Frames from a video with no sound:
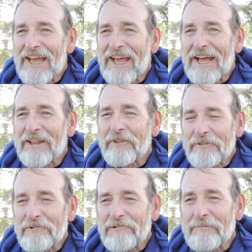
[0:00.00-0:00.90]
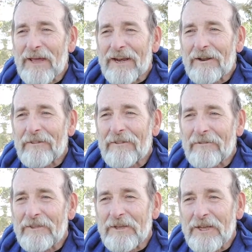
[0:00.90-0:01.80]
And the third battle,
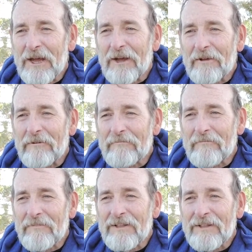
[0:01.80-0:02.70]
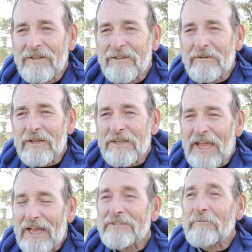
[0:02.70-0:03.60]
the
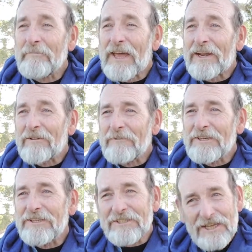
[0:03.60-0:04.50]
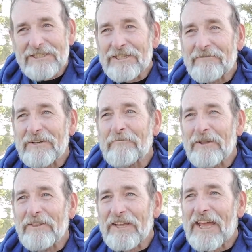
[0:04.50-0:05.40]
castle battle, we decisively
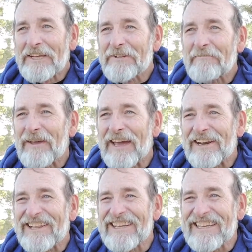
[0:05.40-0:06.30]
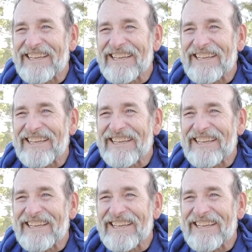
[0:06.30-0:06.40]
won the castle battle.